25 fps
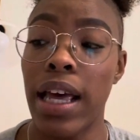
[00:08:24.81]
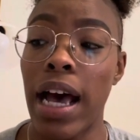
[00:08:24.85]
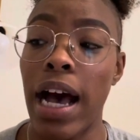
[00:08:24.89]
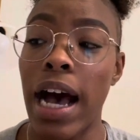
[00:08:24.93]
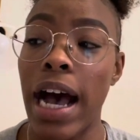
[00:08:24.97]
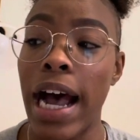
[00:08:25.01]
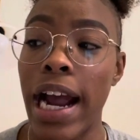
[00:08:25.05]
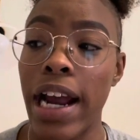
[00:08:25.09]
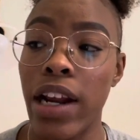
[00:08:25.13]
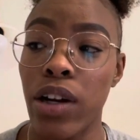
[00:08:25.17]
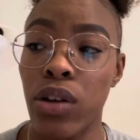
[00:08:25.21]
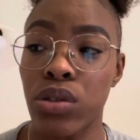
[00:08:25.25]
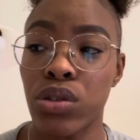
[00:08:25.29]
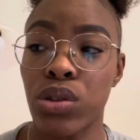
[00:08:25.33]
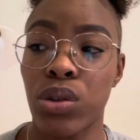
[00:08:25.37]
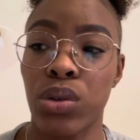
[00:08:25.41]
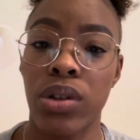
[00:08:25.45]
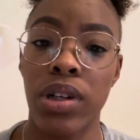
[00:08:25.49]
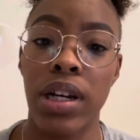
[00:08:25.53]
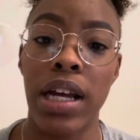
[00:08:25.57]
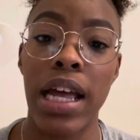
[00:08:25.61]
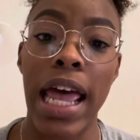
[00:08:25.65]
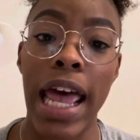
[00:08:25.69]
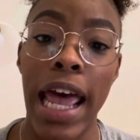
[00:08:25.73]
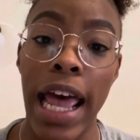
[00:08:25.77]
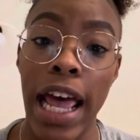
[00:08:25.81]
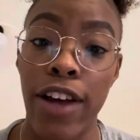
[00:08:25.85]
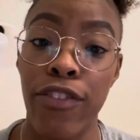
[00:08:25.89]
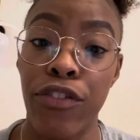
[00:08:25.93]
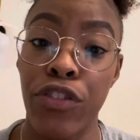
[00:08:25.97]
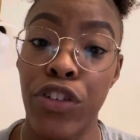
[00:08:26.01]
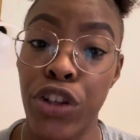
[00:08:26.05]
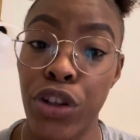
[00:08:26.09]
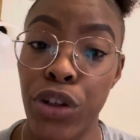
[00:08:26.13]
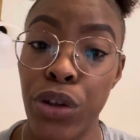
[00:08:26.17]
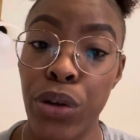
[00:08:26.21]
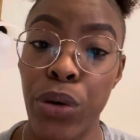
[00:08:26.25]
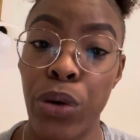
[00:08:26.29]
idols have
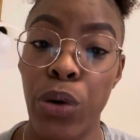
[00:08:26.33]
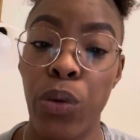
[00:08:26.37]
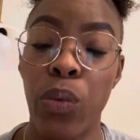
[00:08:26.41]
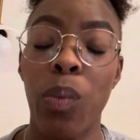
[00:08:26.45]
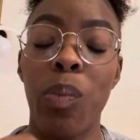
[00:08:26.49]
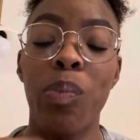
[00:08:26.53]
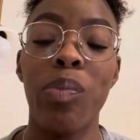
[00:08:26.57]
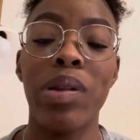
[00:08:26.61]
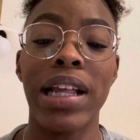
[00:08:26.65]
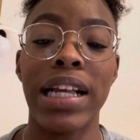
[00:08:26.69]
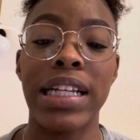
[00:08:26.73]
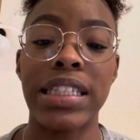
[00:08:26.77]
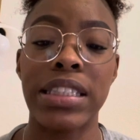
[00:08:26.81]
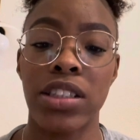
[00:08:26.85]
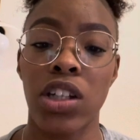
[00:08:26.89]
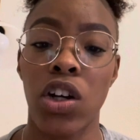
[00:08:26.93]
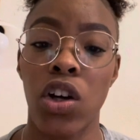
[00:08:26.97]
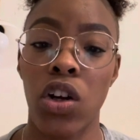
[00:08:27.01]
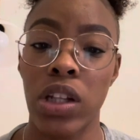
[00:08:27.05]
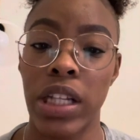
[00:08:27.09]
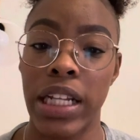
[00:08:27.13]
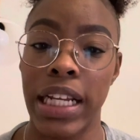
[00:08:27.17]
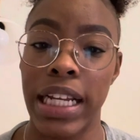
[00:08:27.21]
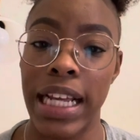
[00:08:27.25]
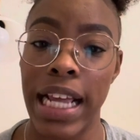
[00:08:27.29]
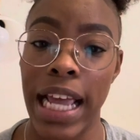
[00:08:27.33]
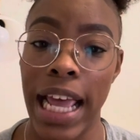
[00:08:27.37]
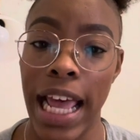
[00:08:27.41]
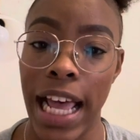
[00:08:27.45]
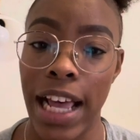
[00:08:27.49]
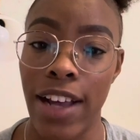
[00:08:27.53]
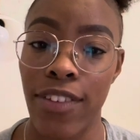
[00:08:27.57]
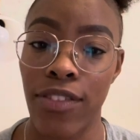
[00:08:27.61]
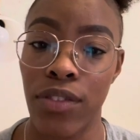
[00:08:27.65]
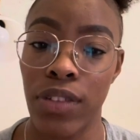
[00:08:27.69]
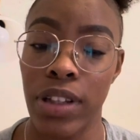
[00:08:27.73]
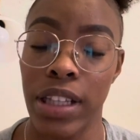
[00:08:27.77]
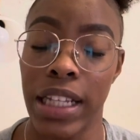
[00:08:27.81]
you placed on the
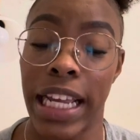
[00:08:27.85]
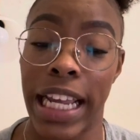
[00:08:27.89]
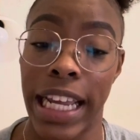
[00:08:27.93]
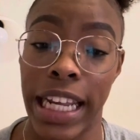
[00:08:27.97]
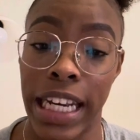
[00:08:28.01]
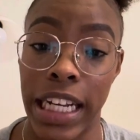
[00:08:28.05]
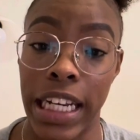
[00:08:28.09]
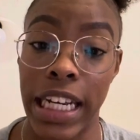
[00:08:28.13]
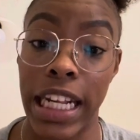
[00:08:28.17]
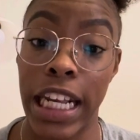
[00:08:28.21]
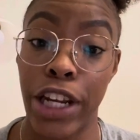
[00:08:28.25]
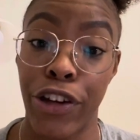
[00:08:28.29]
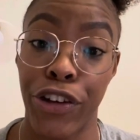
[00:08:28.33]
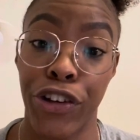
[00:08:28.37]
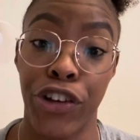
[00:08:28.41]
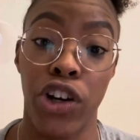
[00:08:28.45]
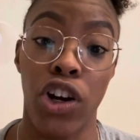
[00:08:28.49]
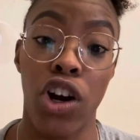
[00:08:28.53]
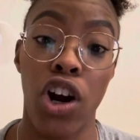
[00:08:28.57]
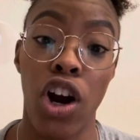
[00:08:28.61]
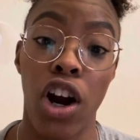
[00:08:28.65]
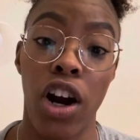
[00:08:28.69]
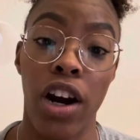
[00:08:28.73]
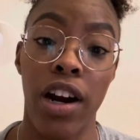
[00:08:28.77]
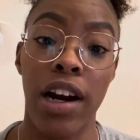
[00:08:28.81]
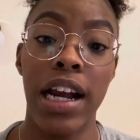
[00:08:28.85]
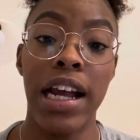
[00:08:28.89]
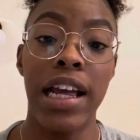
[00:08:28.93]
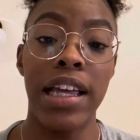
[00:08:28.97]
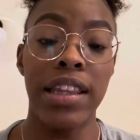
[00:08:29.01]
have hidden in your heart